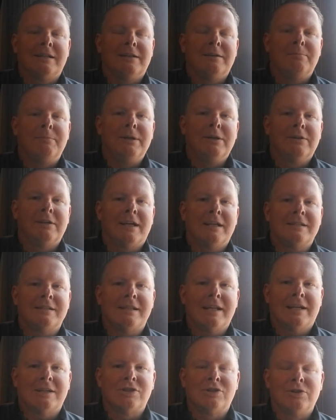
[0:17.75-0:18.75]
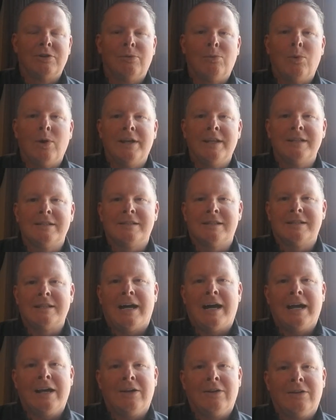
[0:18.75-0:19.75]
under beer dissection or what is
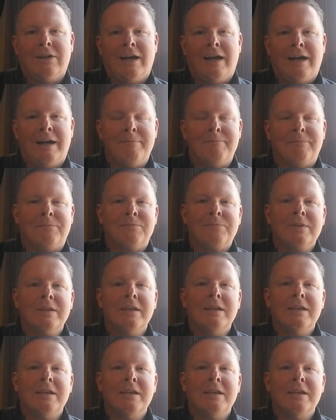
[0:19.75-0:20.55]
style, um,